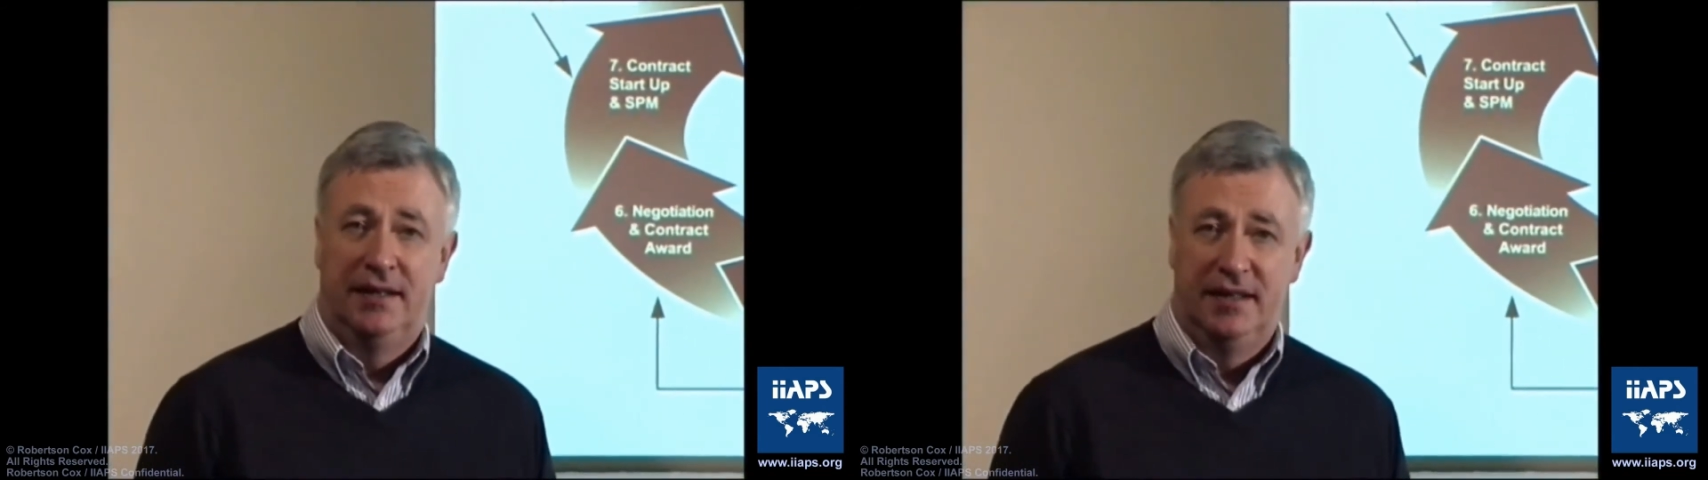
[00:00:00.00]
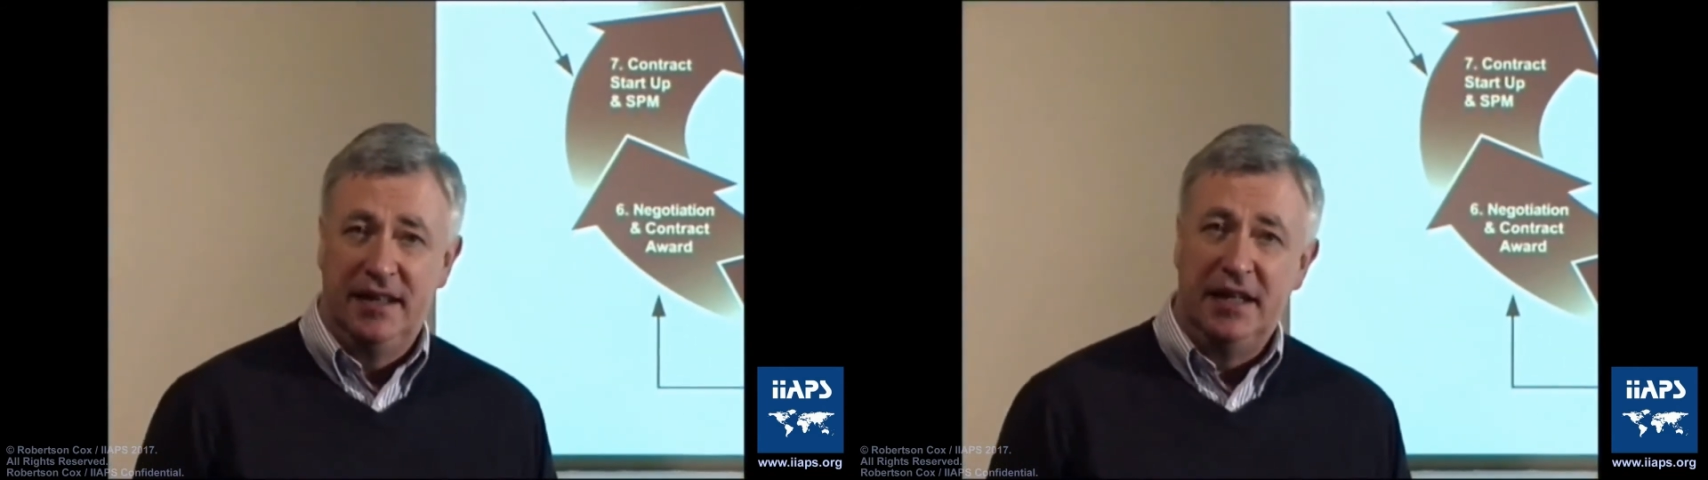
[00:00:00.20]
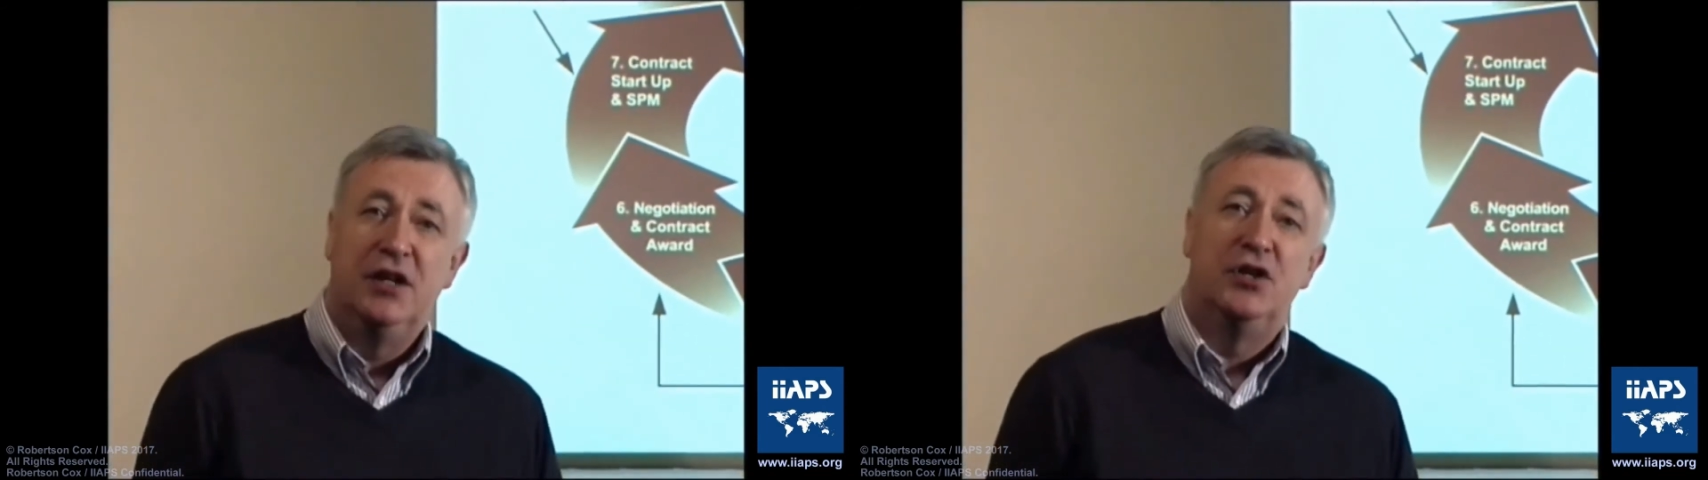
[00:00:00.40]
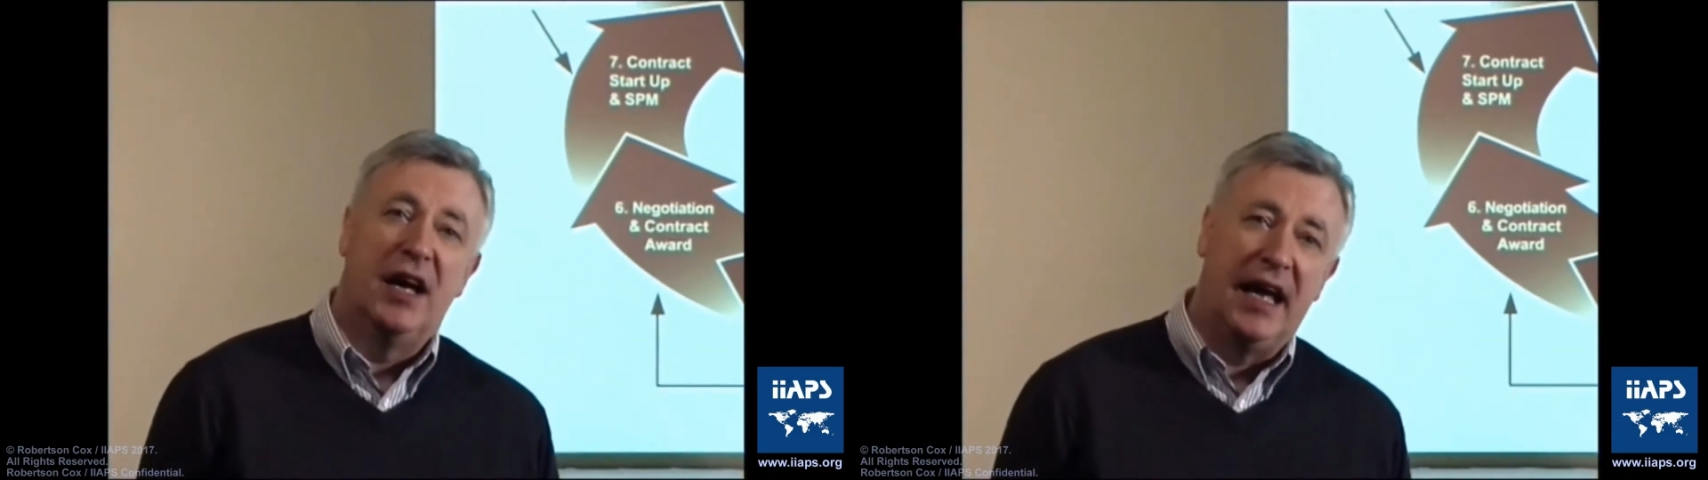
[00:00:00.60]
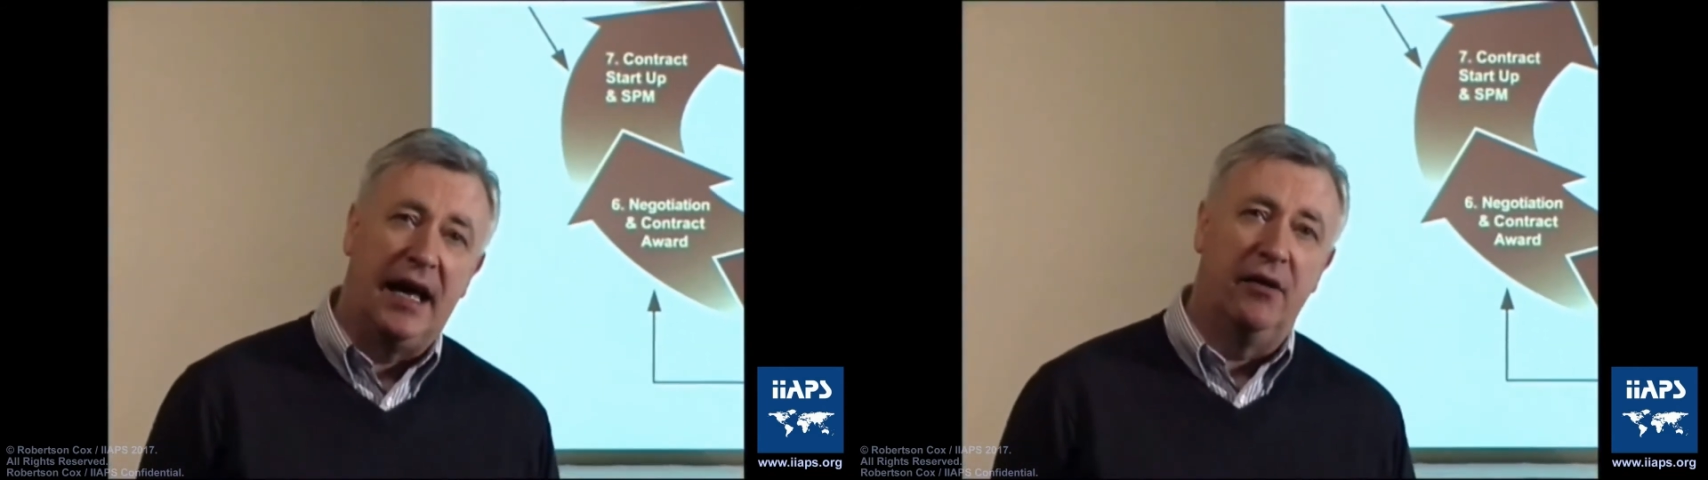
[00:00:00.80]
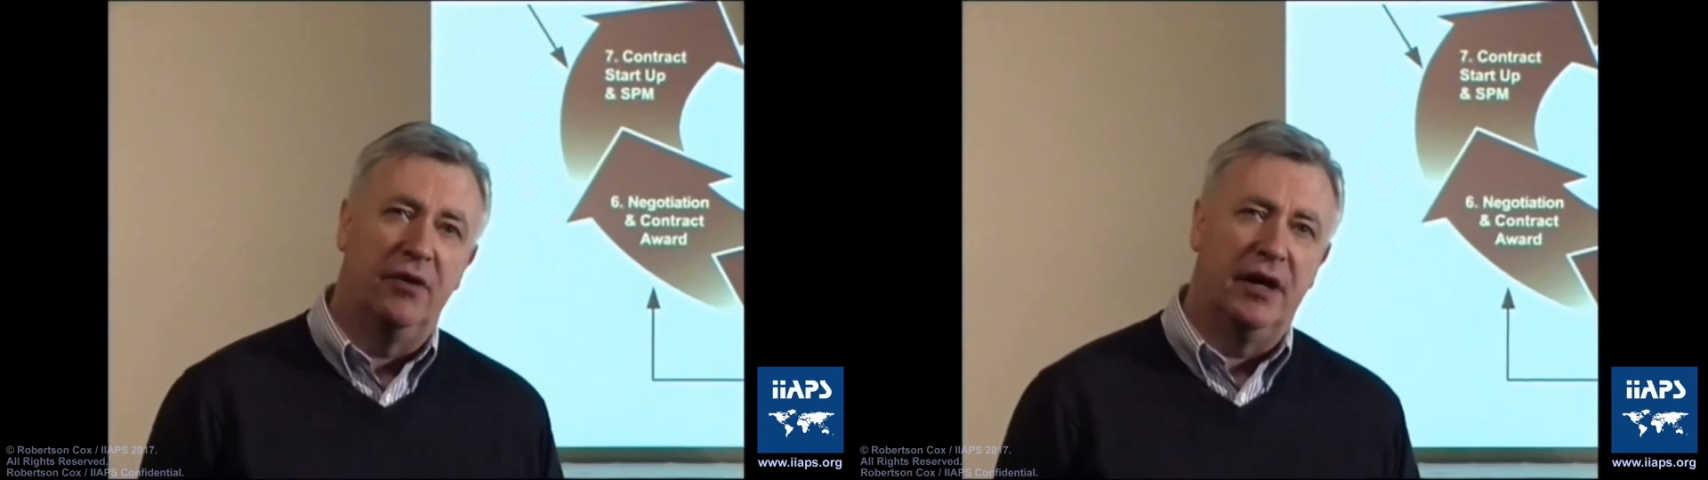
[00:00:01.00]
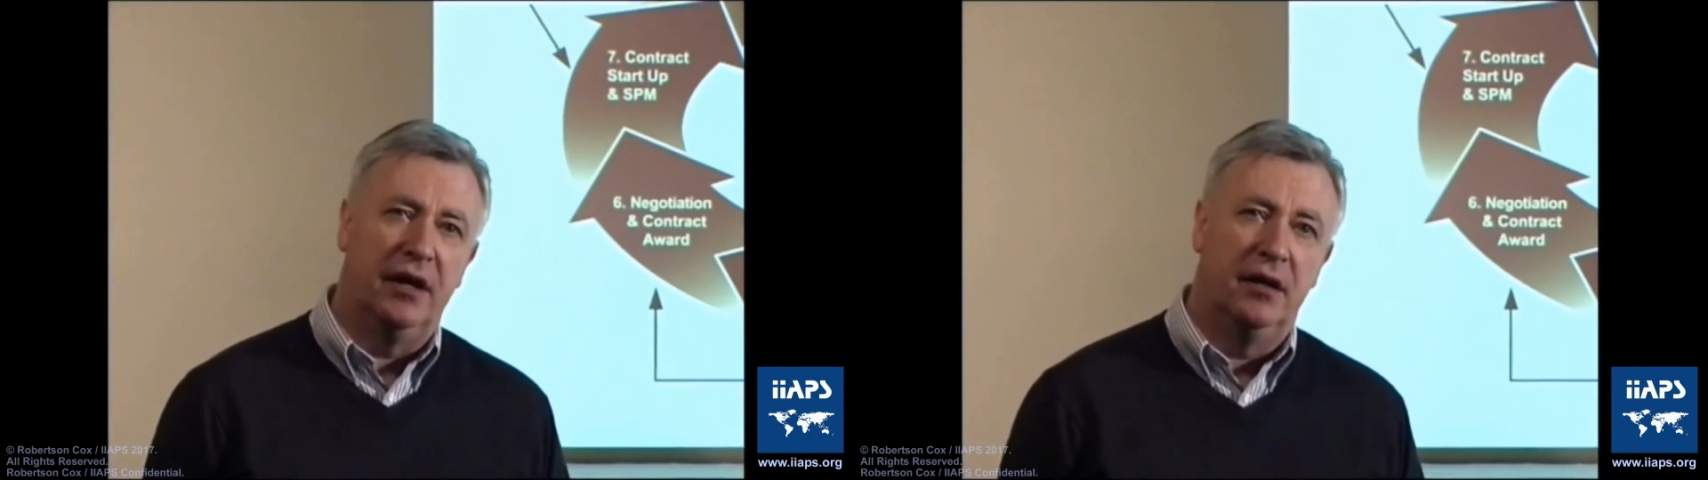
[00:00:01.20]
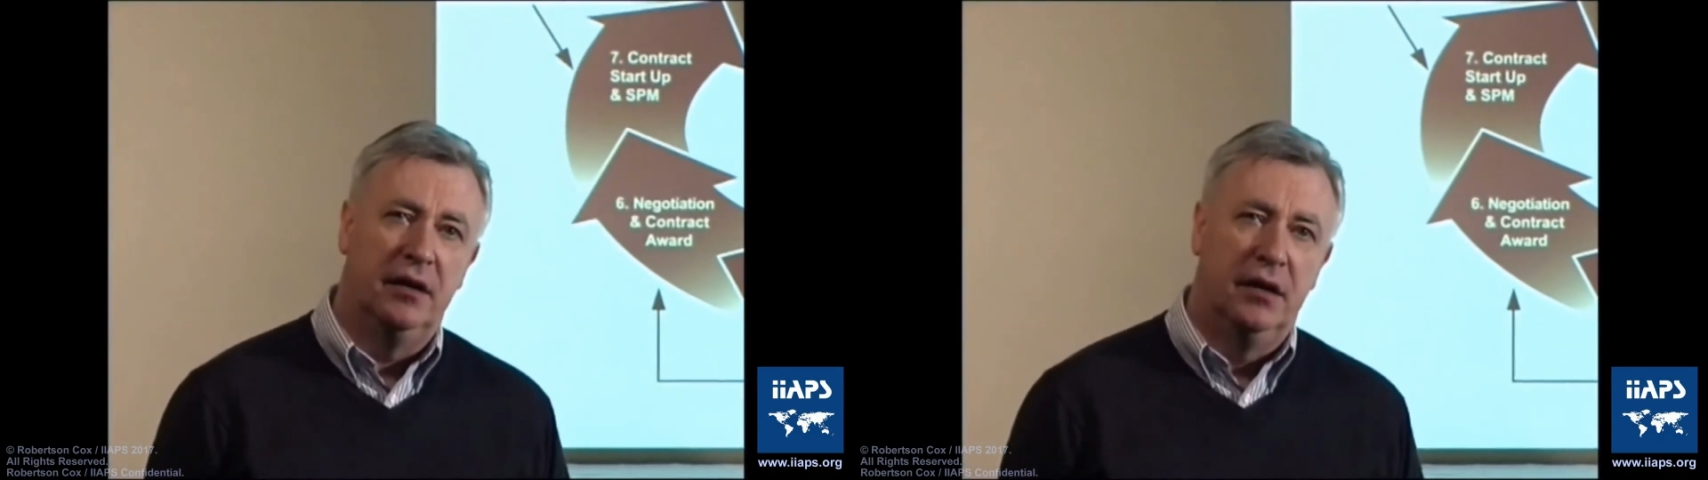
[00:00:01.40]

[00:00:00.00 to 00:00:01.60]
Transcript: the need to have a